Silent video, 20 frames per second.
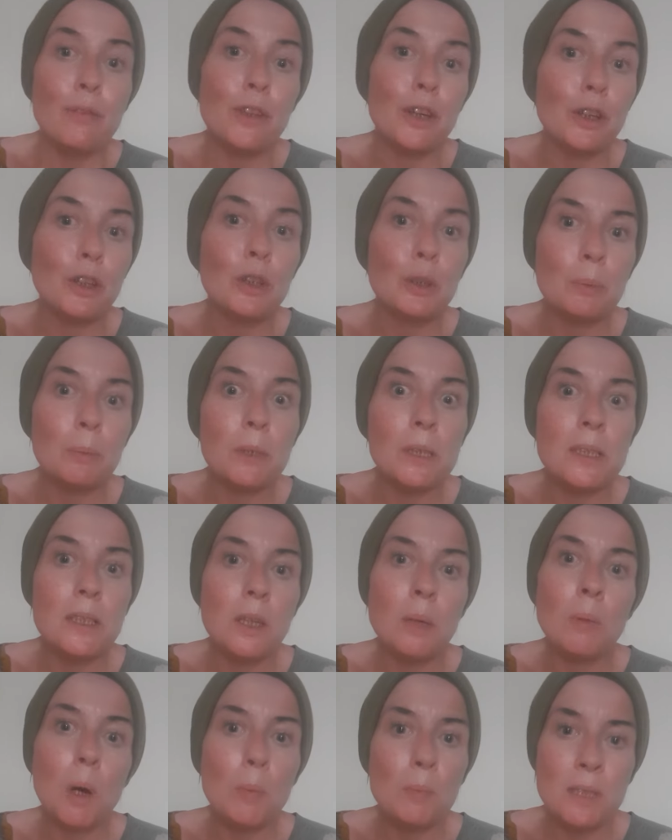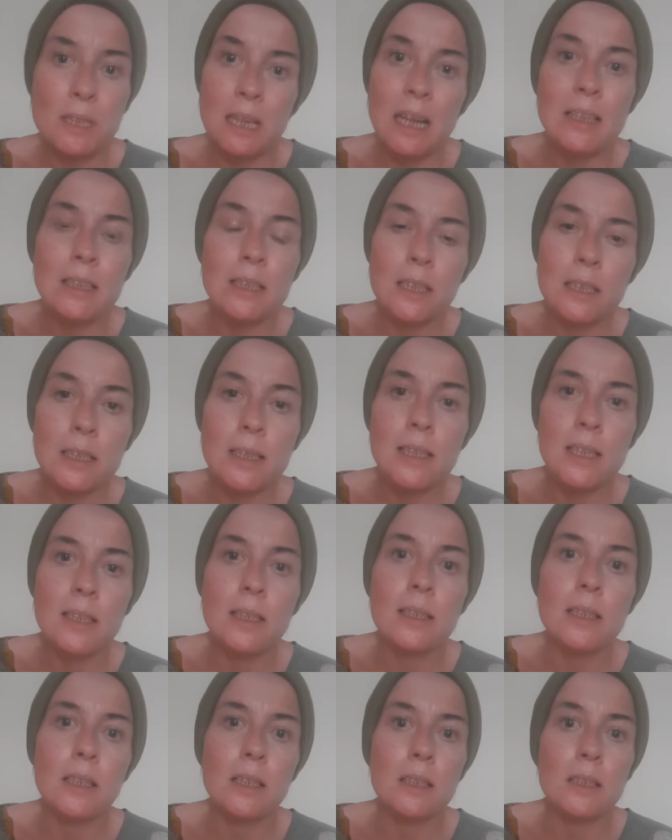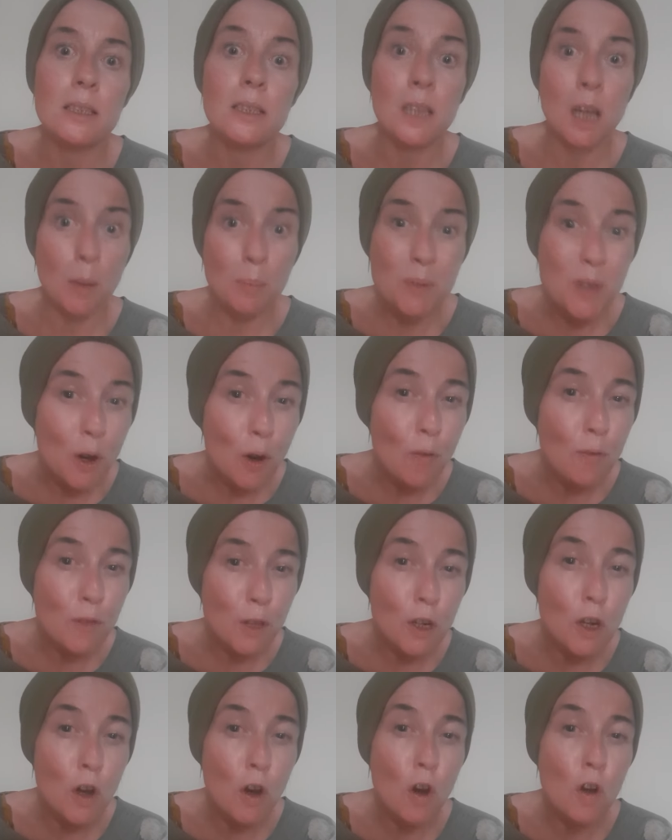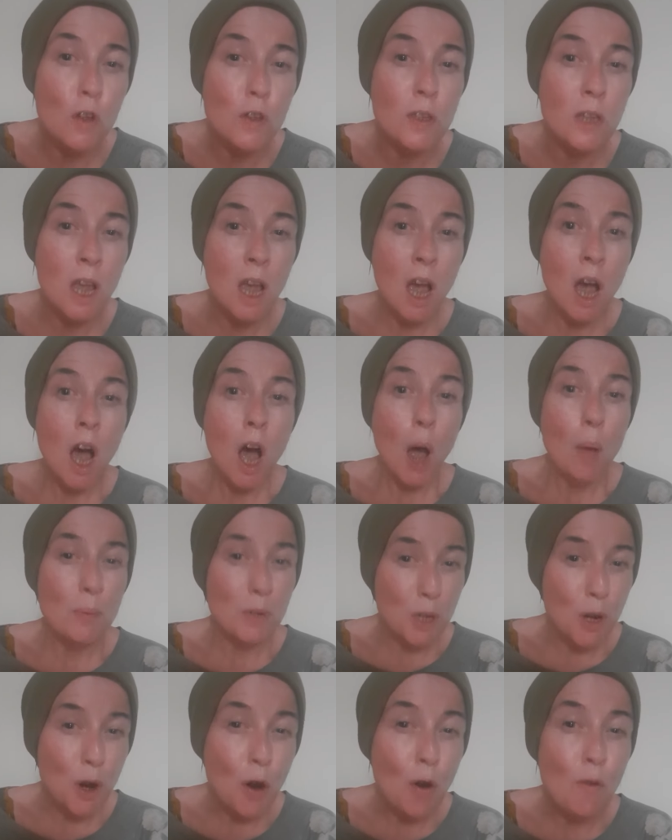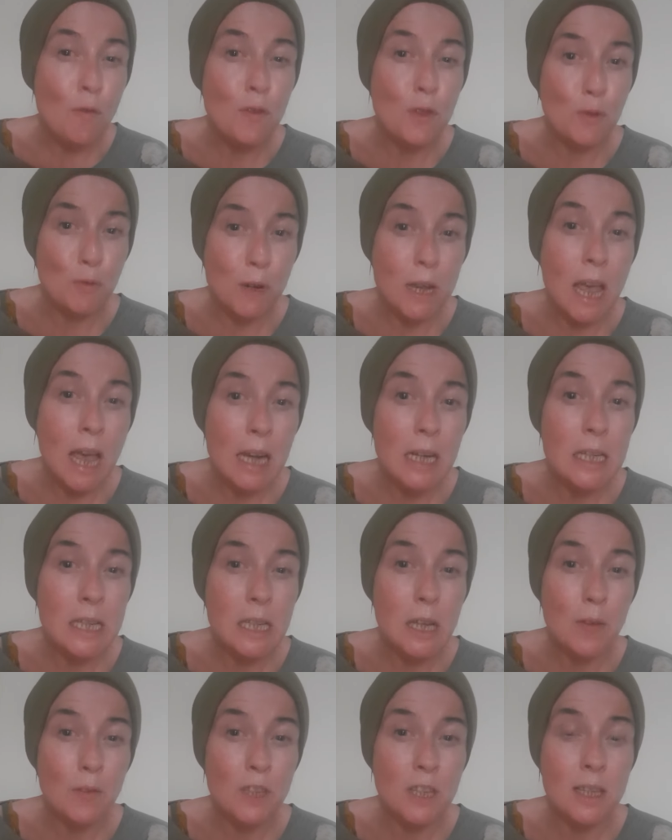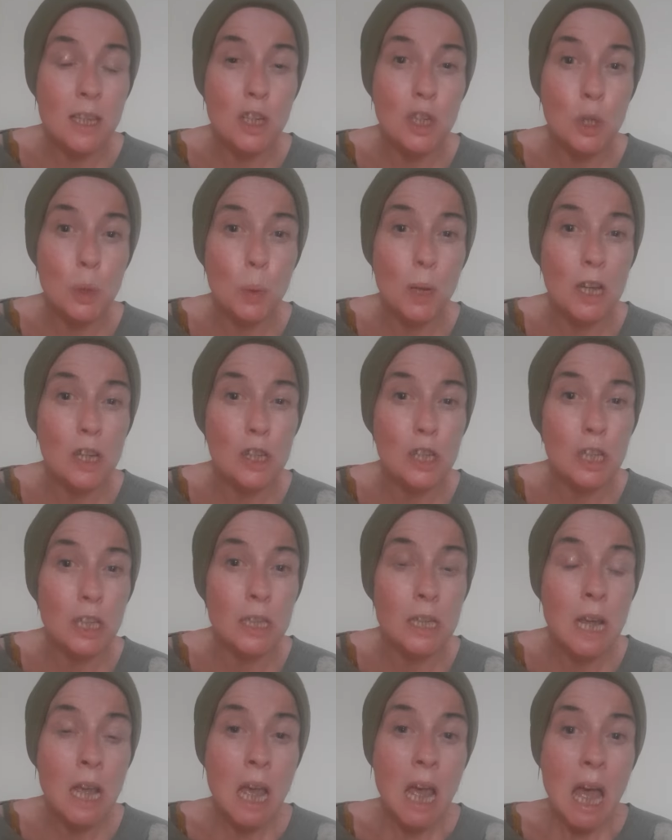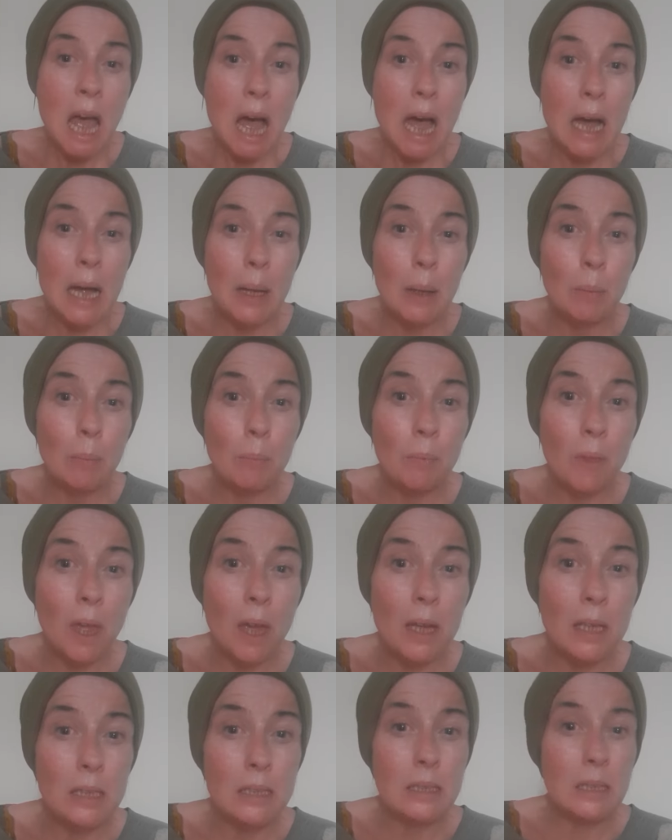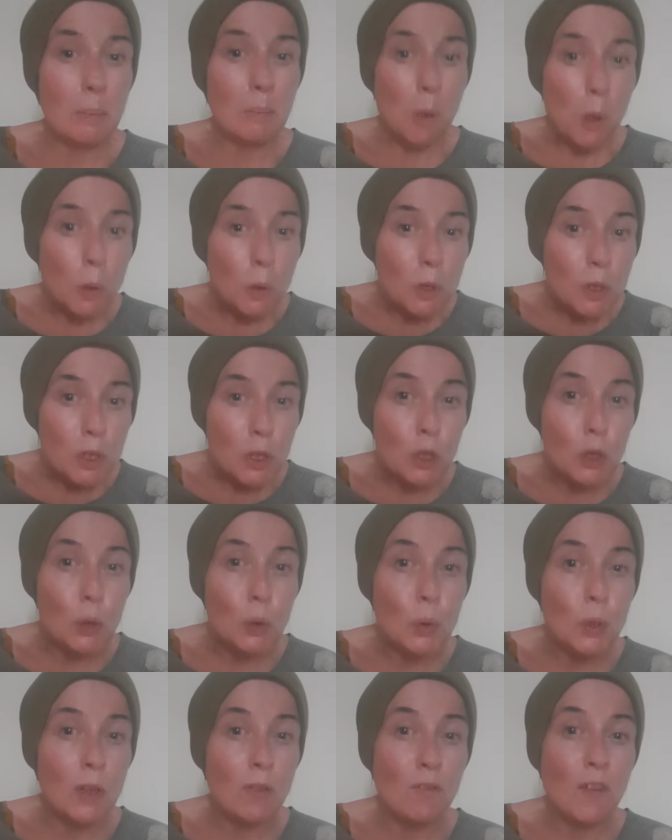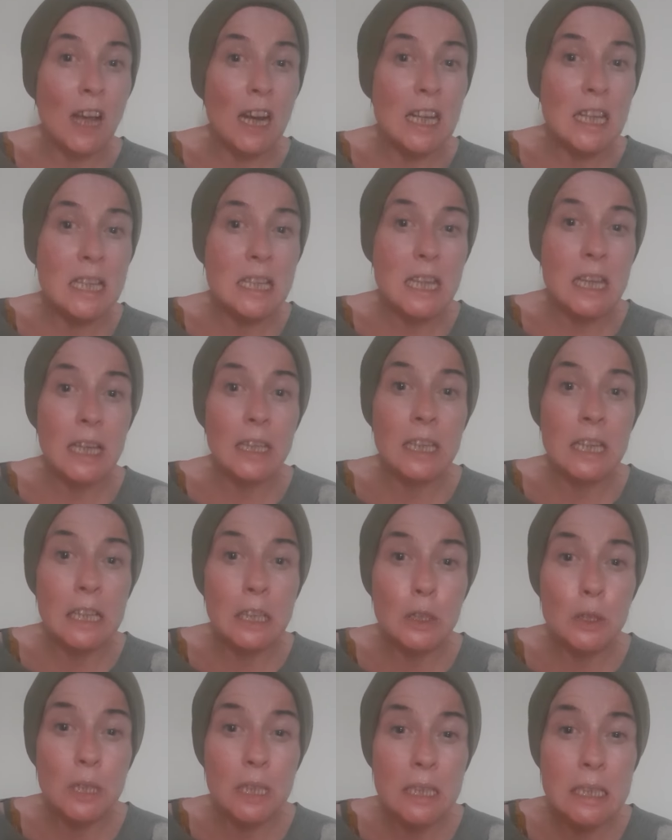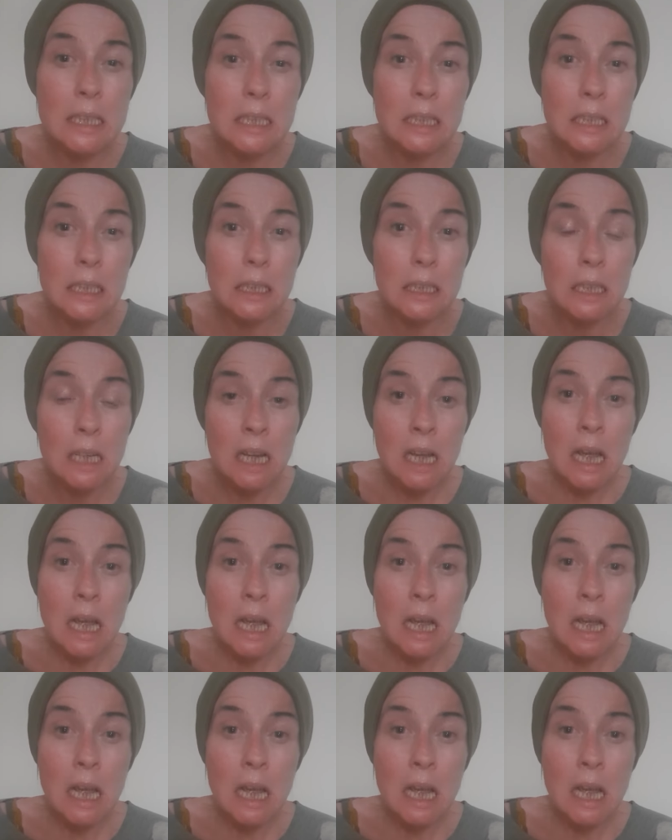there could be some upstanding citizens observe the laws, observe the reality of the situation, as opposed to the fallacy and egotistical,